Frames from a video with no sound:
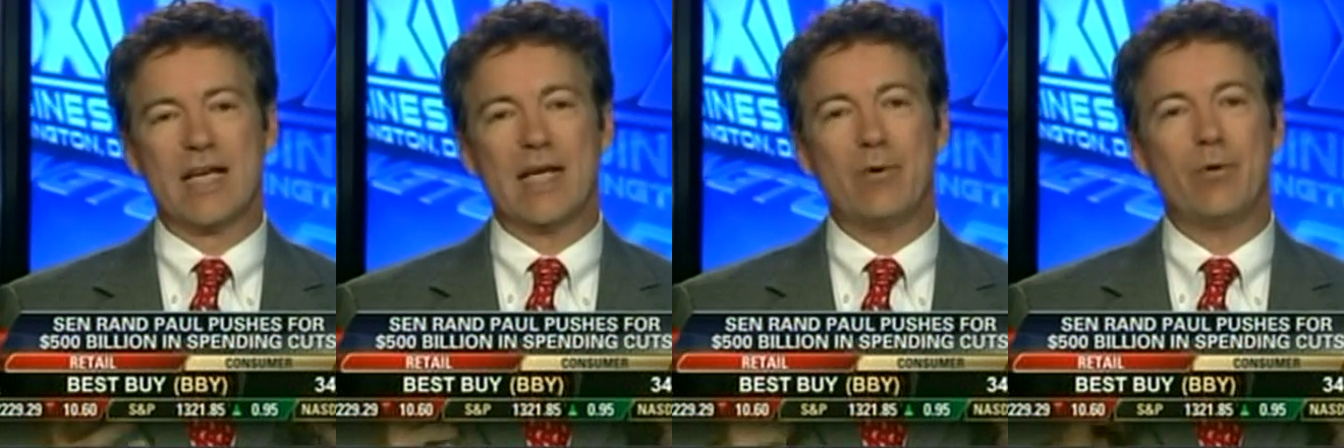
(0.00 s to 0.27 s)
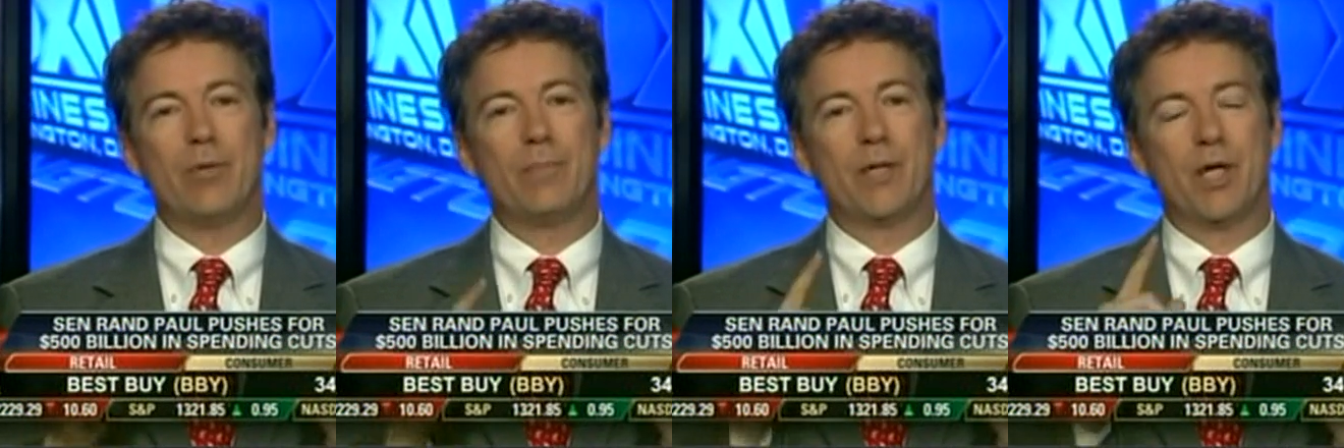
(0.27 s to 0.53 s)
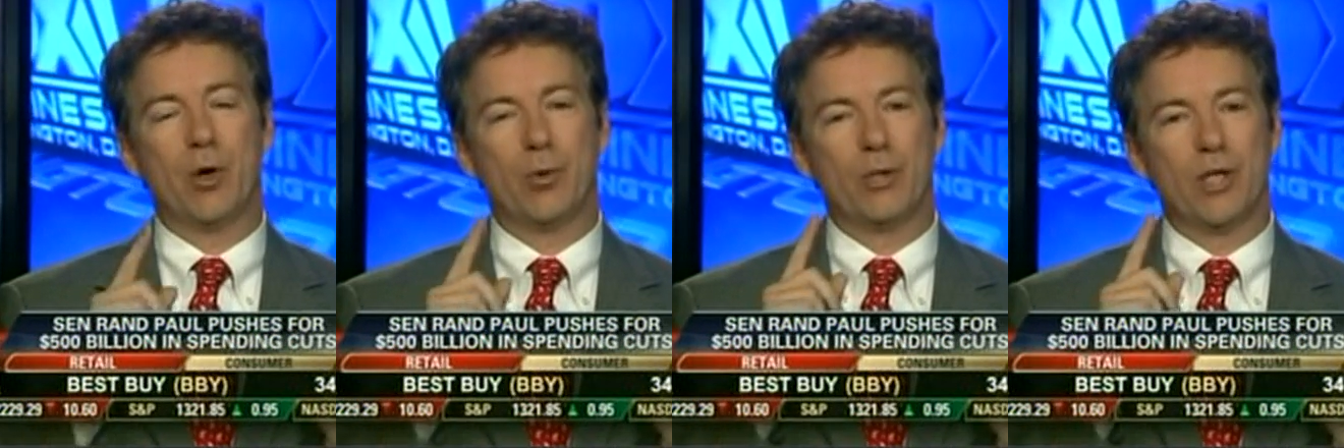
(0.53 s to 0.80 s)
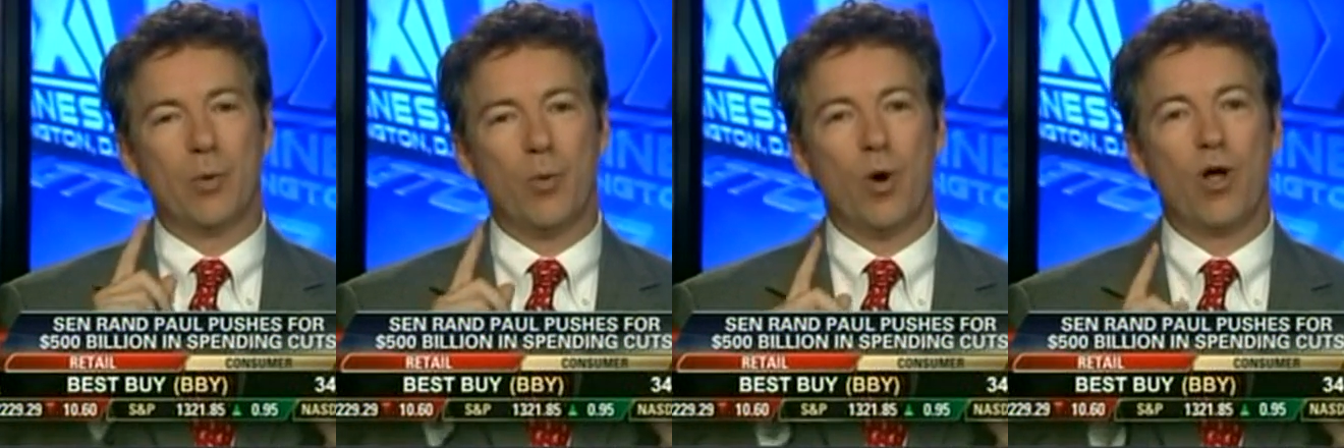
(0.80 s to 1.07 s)
it would be
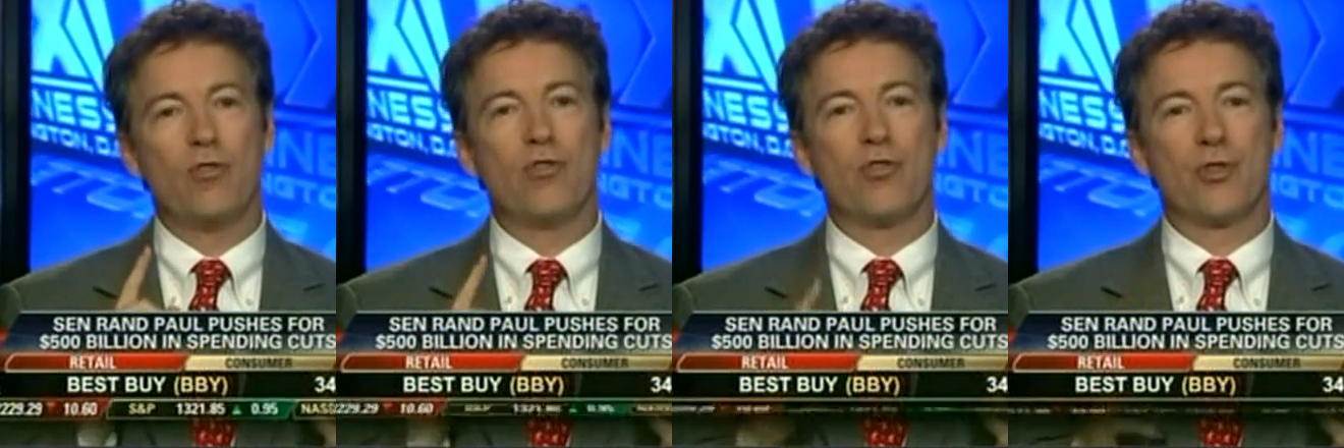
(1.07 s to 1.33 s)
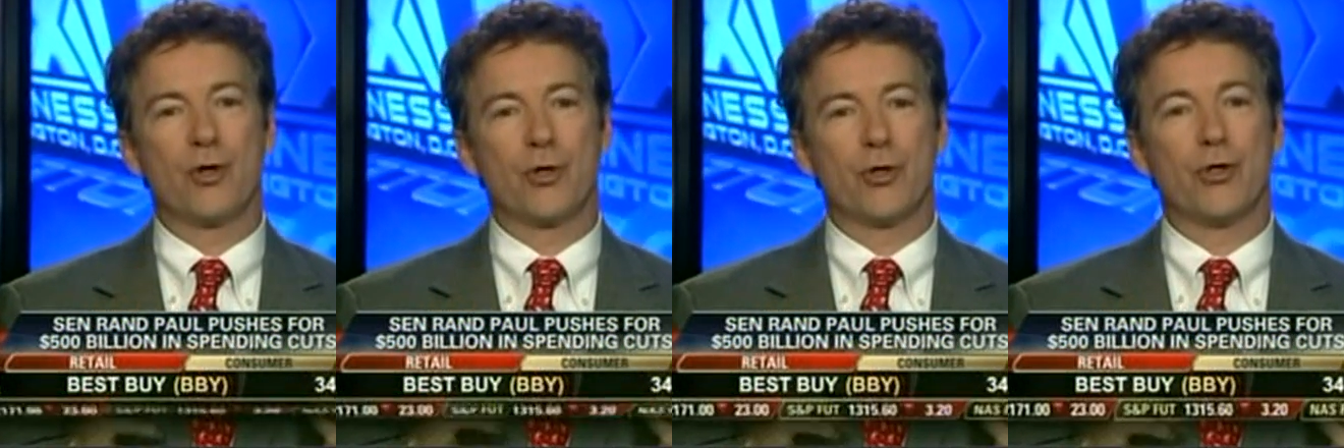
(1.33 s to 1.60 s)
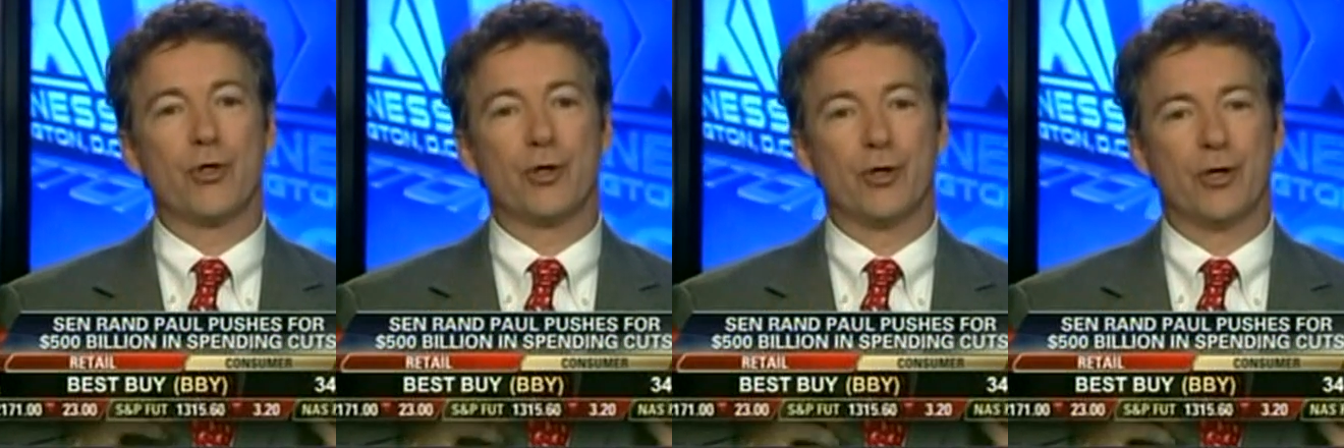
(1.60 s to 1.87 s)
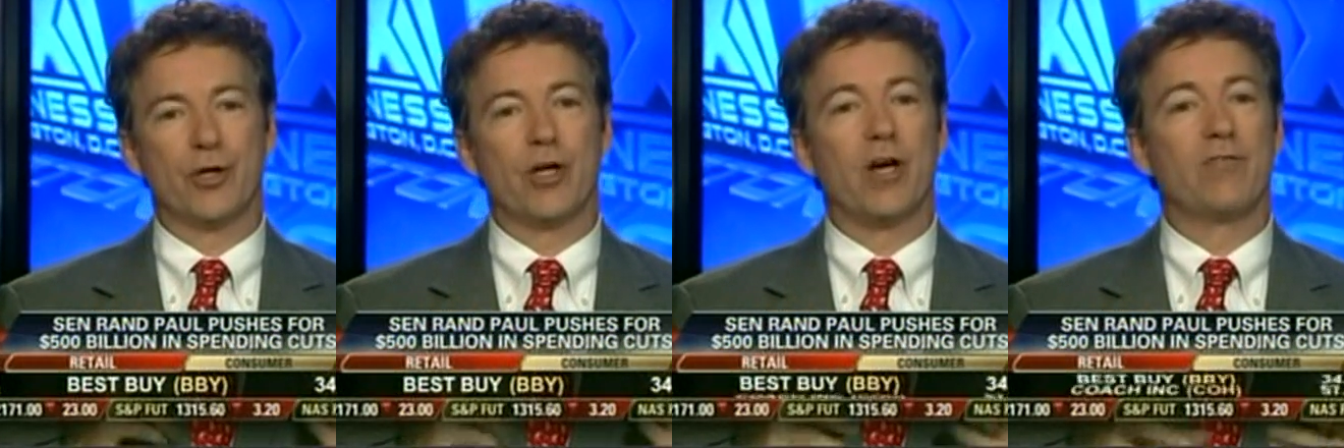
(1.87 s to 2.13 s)
only
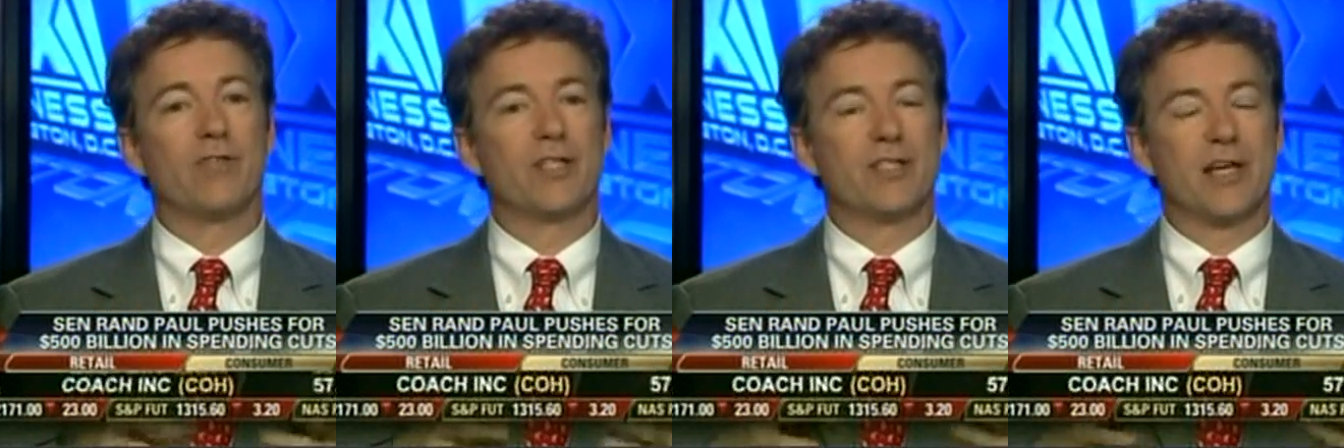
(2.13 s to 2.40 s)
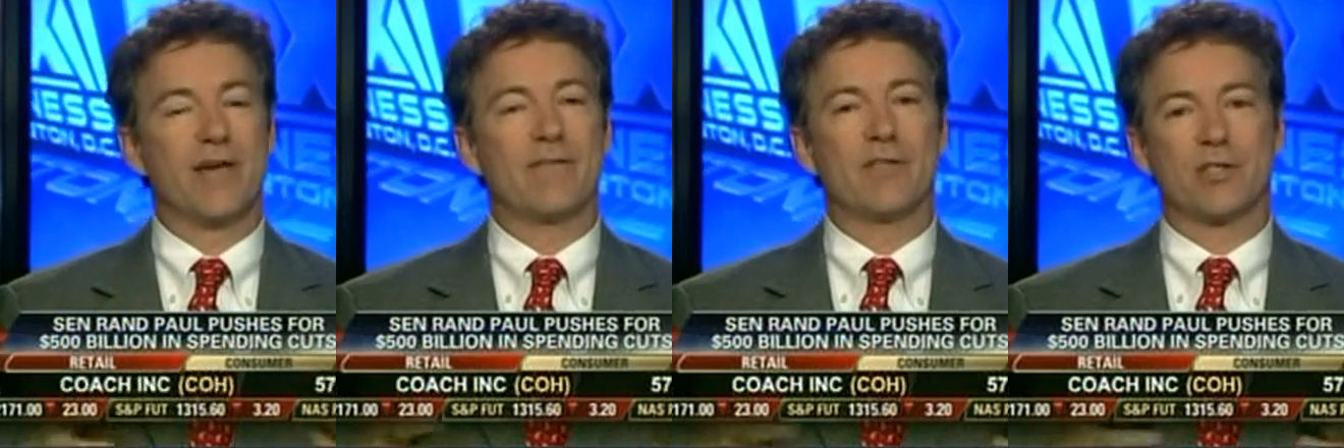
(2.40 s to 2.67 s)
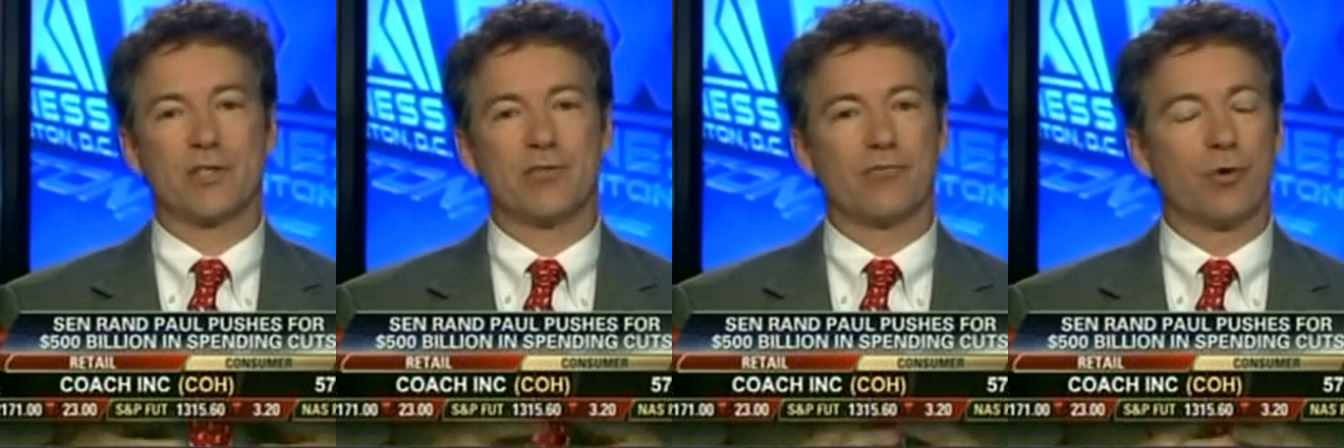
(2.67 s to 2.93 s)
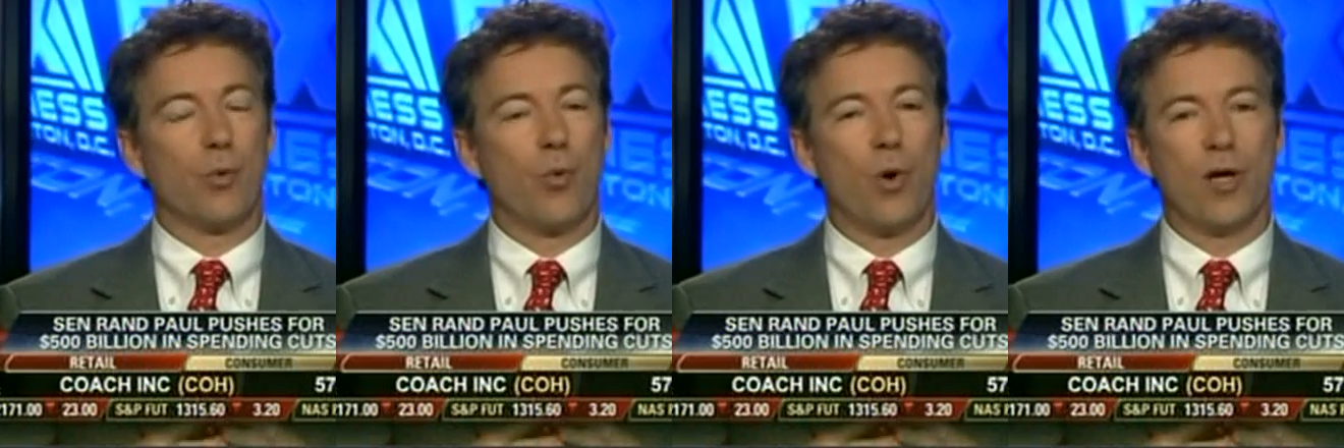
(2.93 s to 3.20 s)
1/3 of the deficit
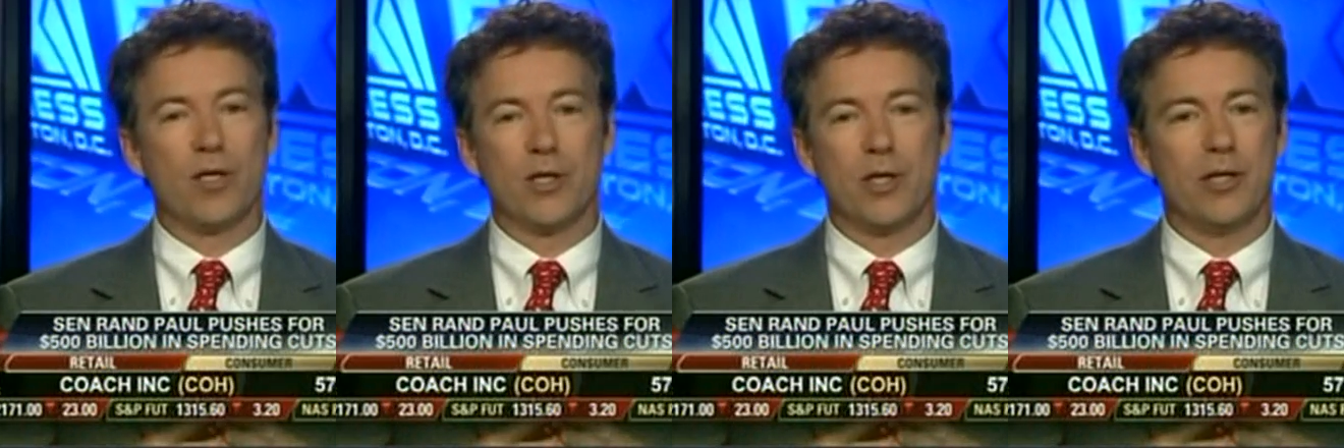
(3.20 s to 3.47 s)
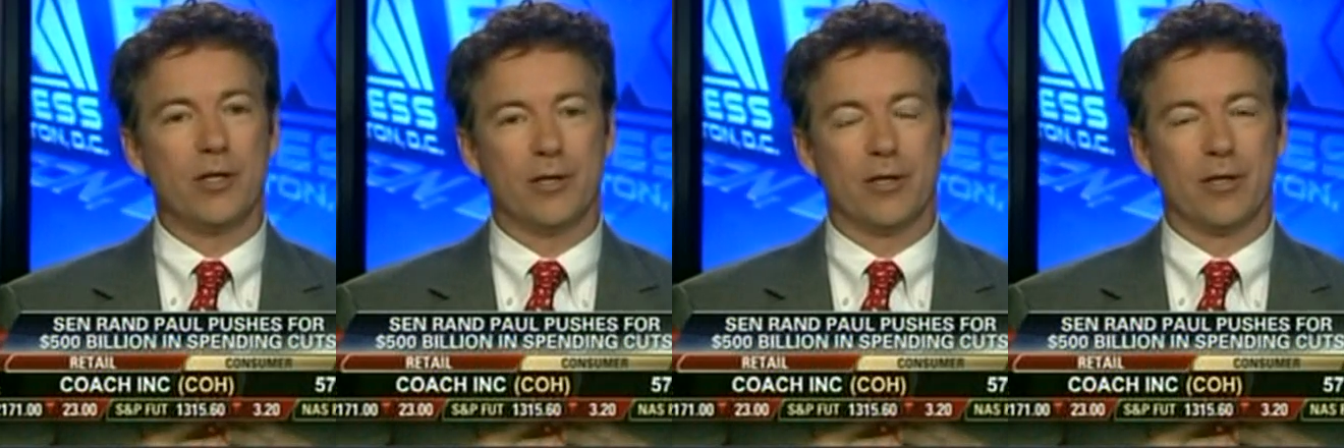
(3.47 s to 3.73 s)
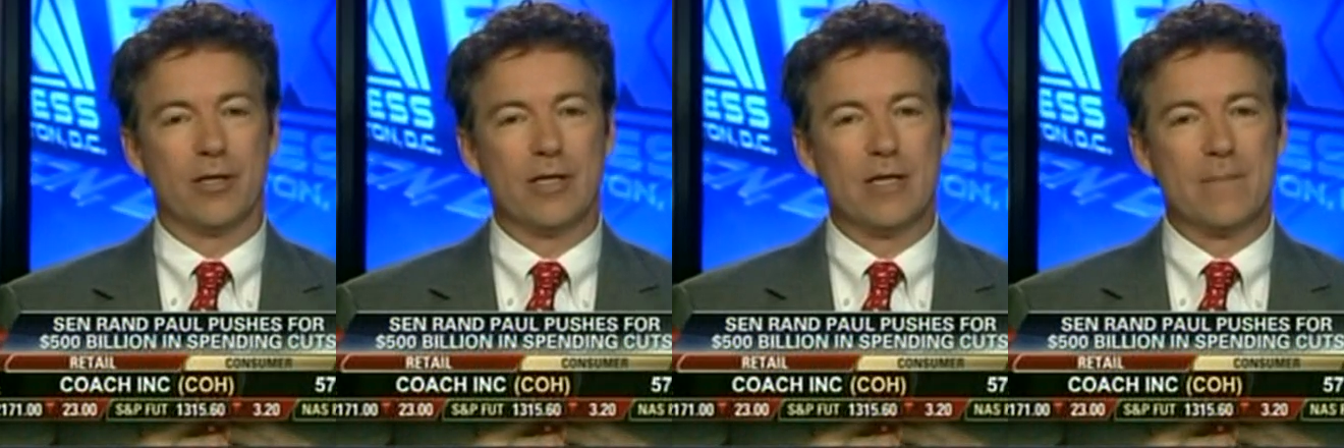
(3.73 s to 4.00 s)
for 1 year.